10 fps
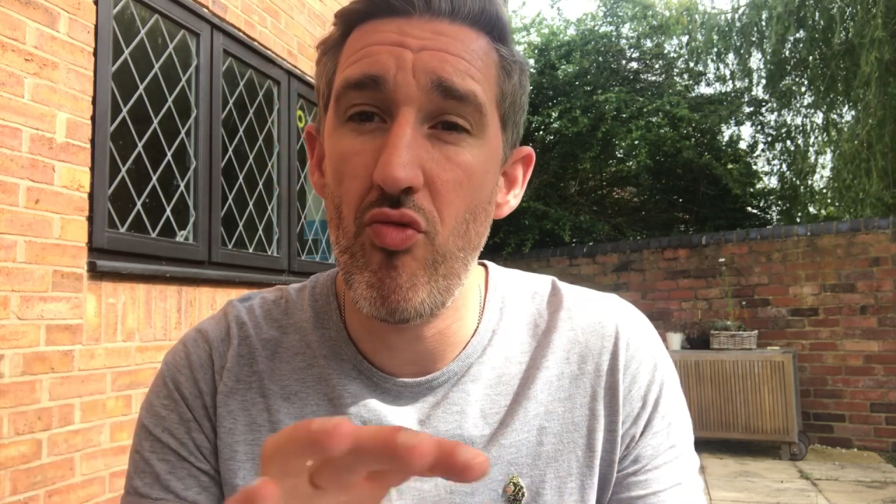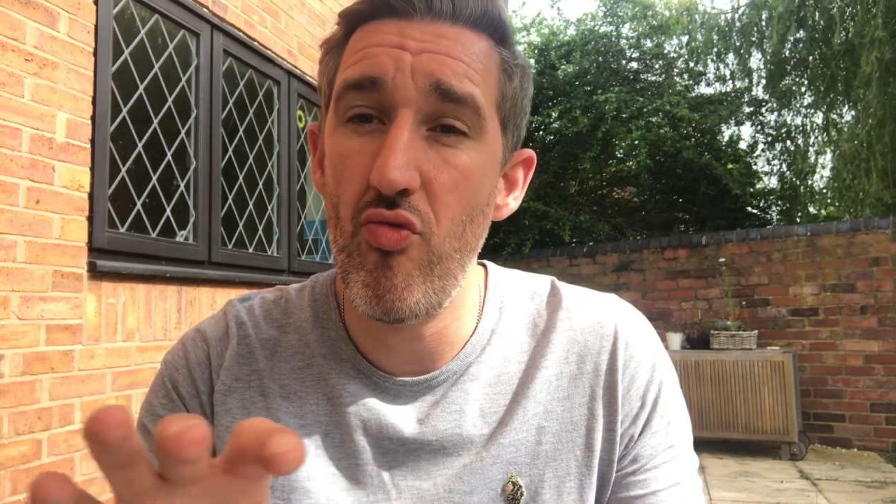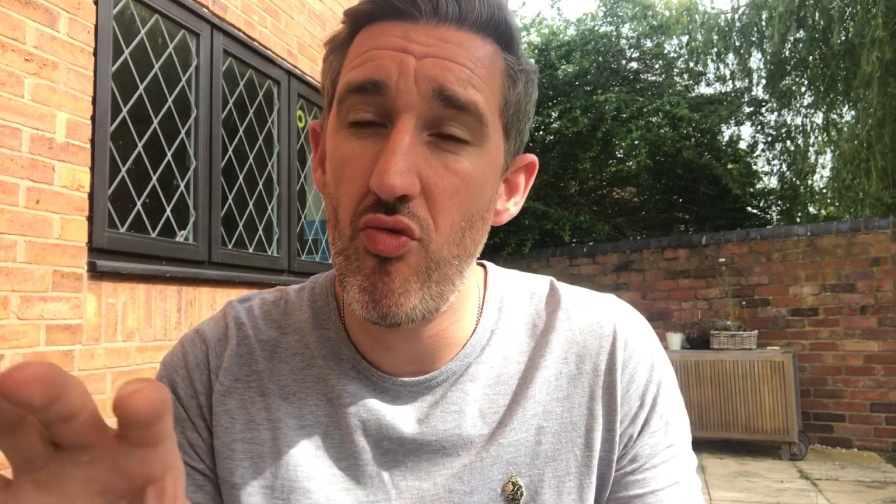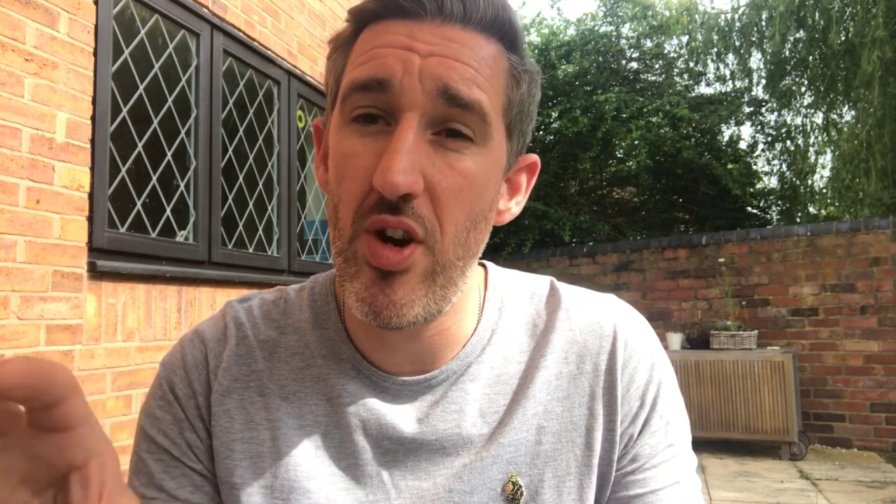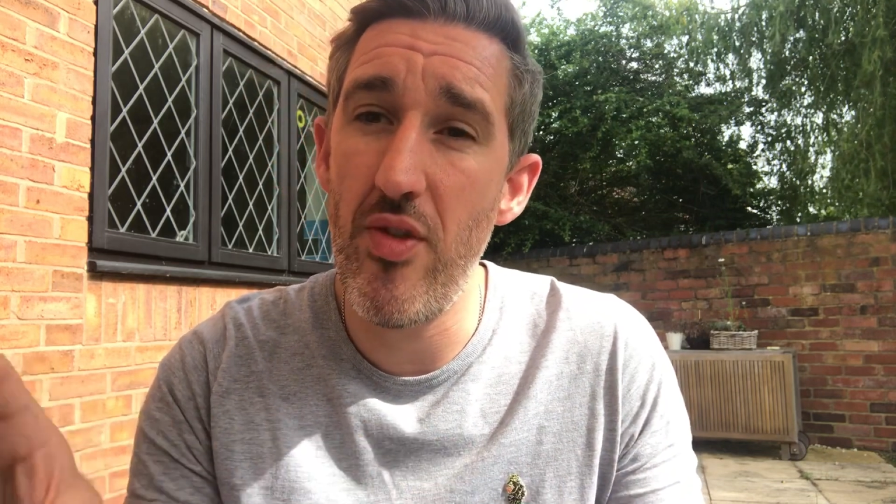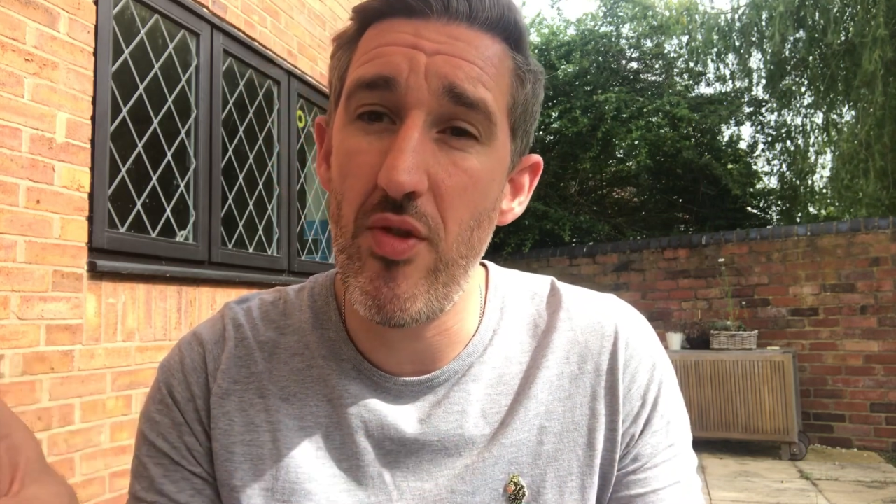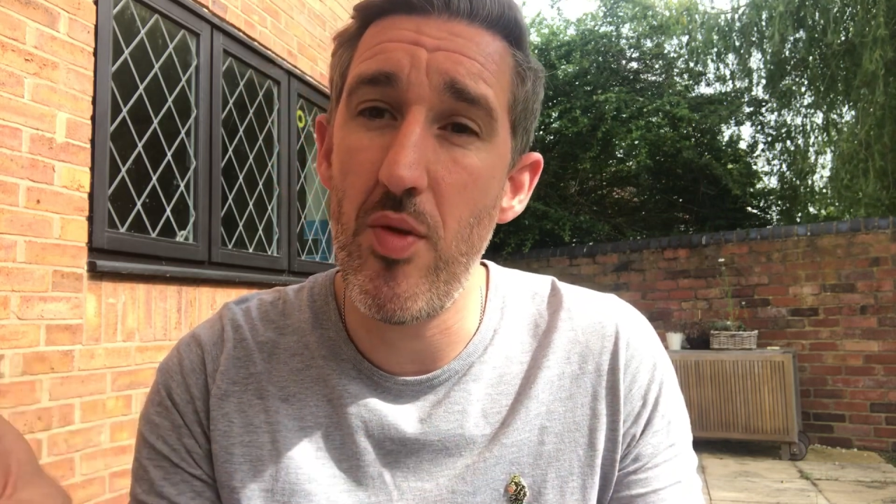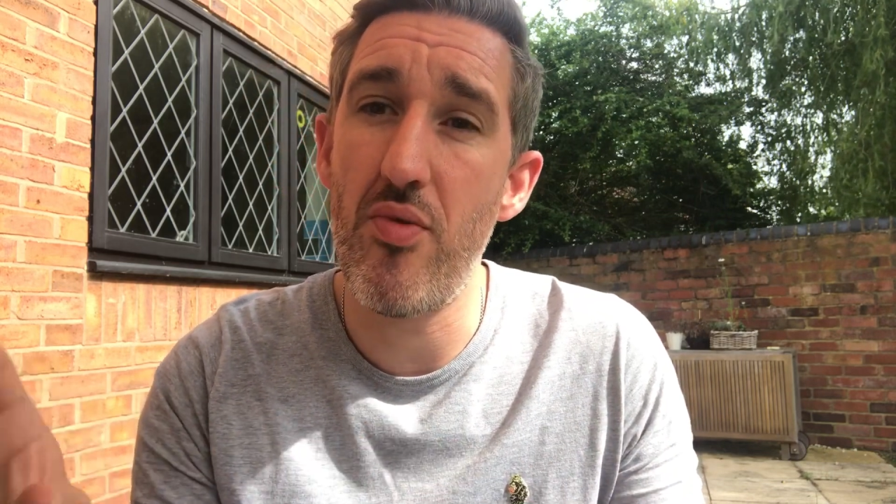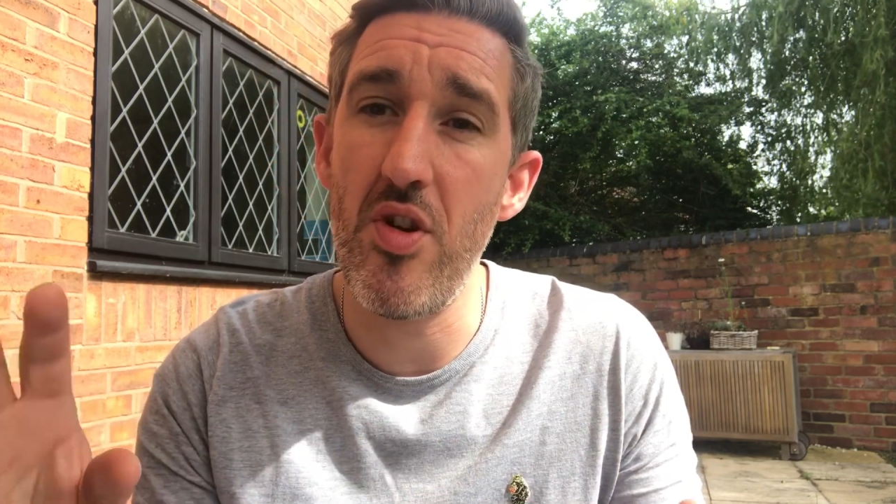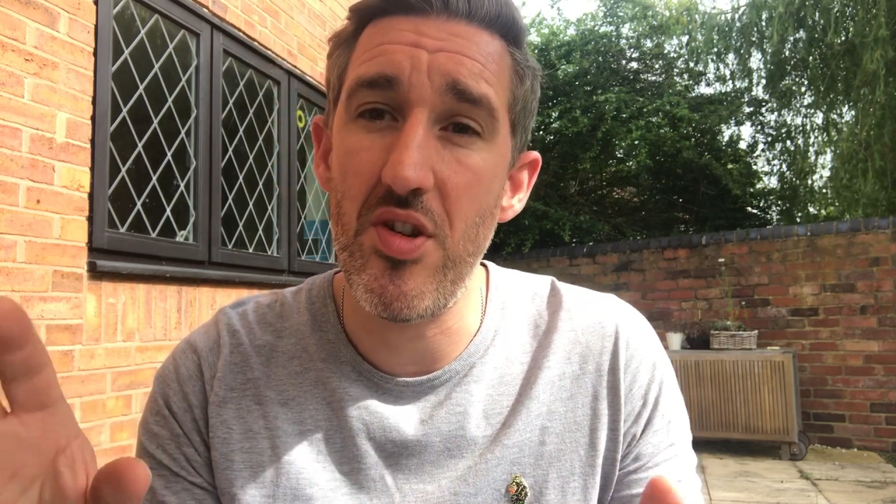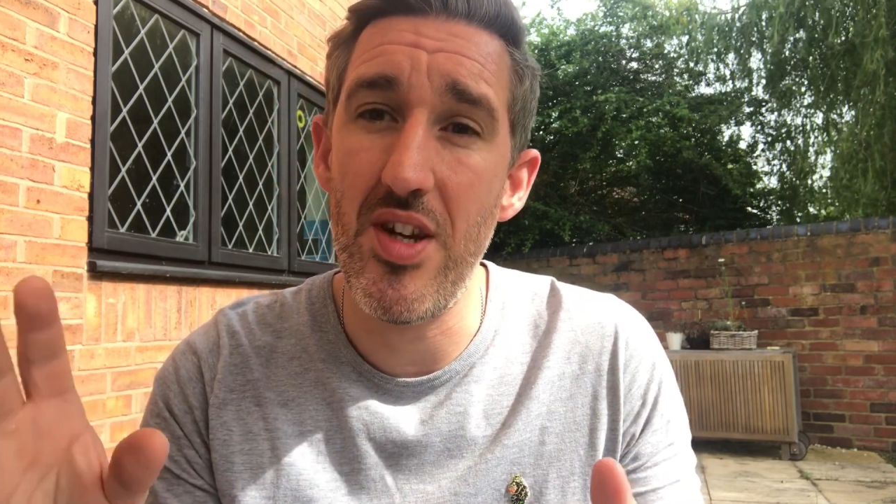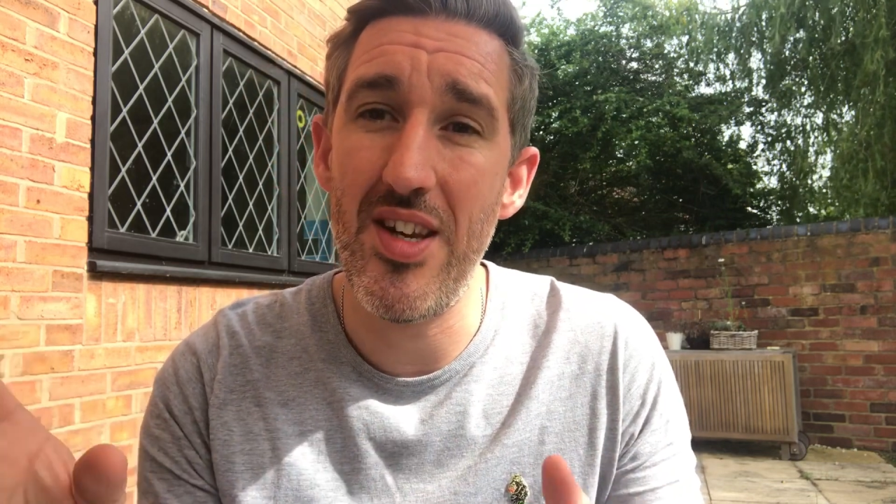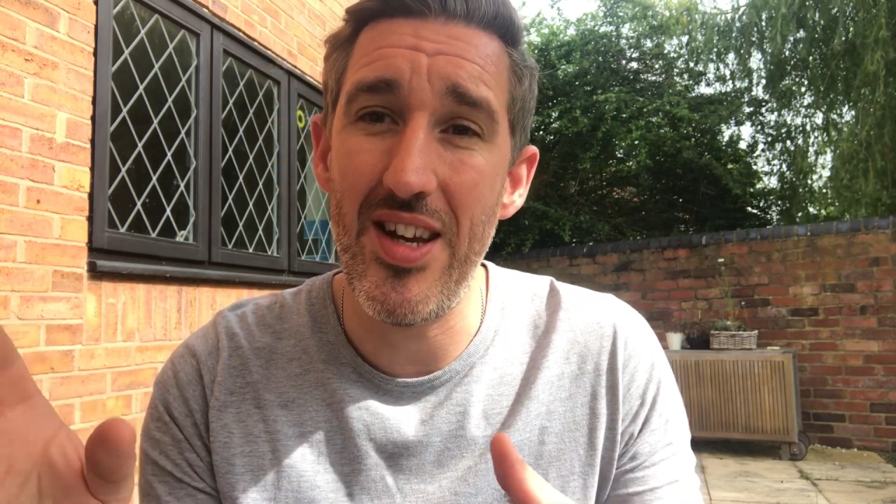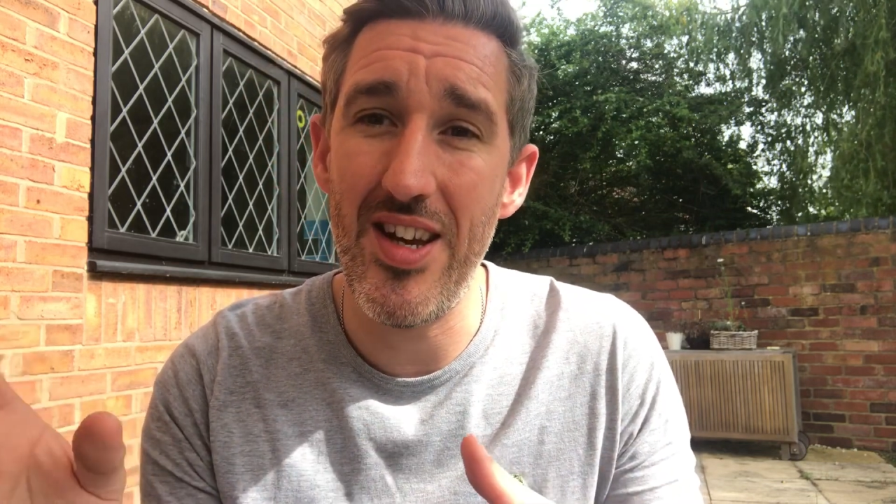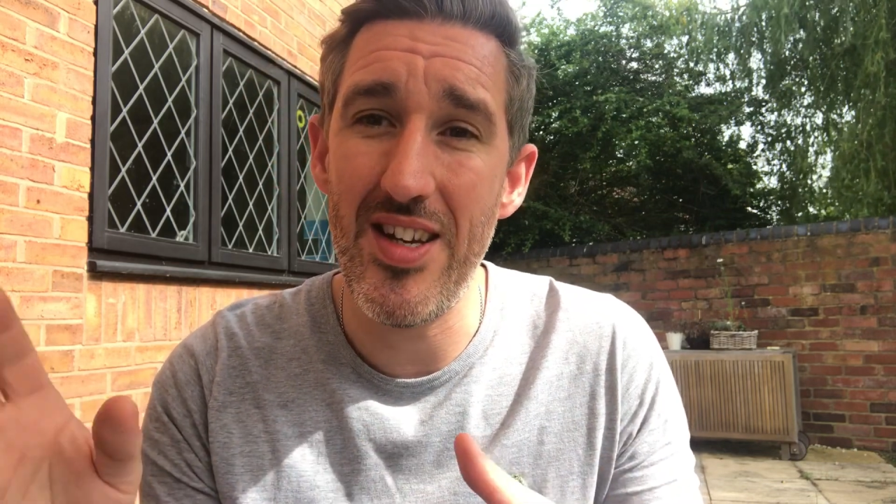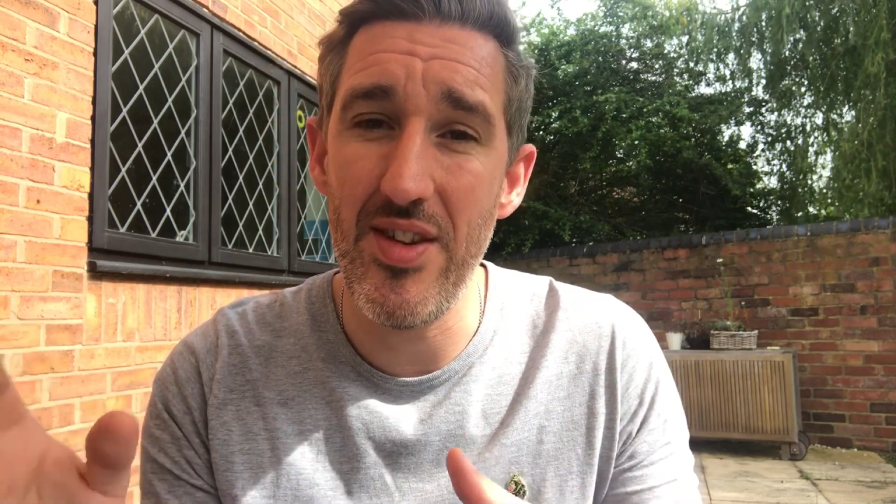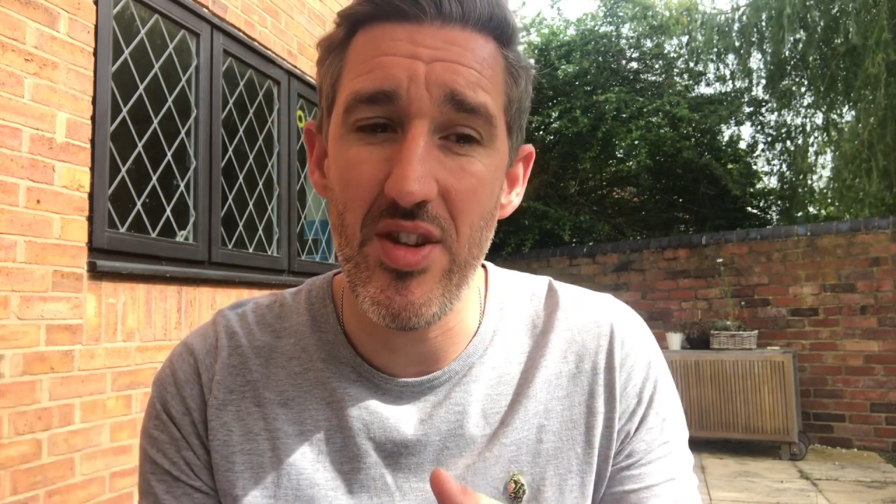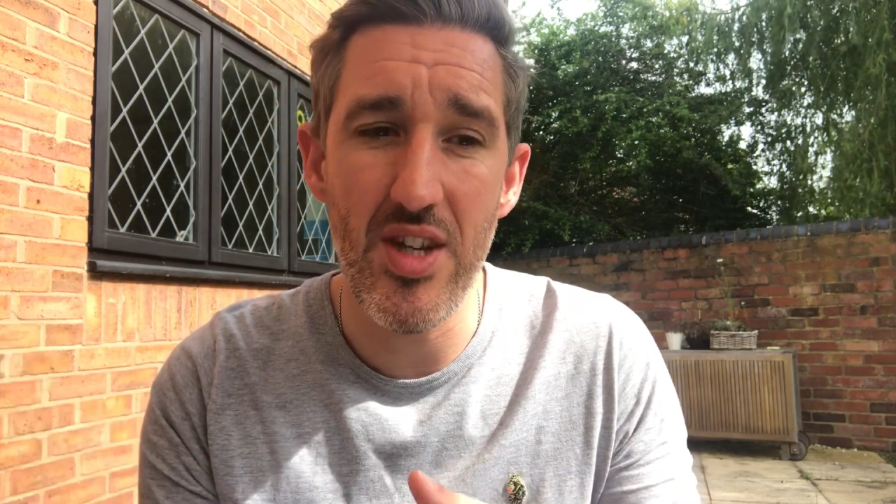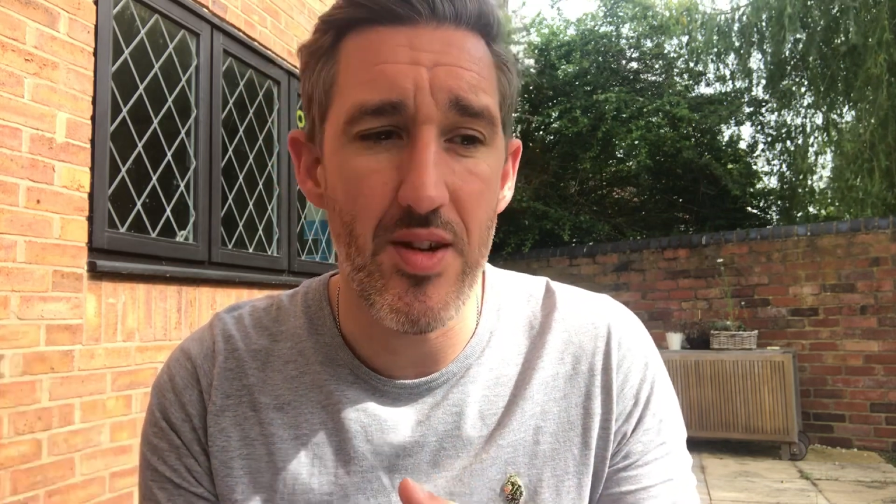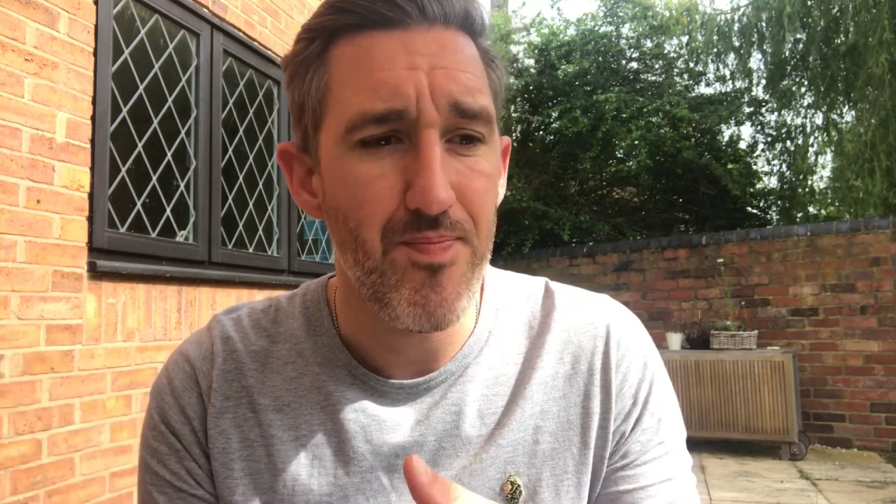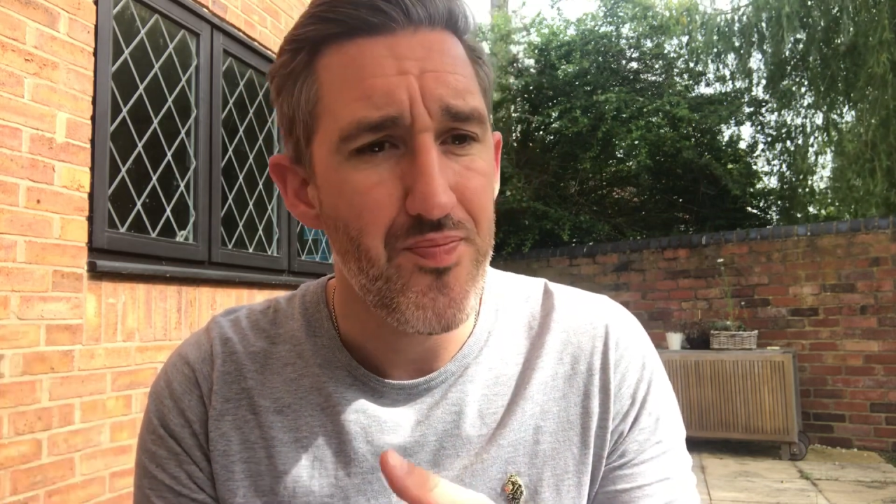right through the processing activity.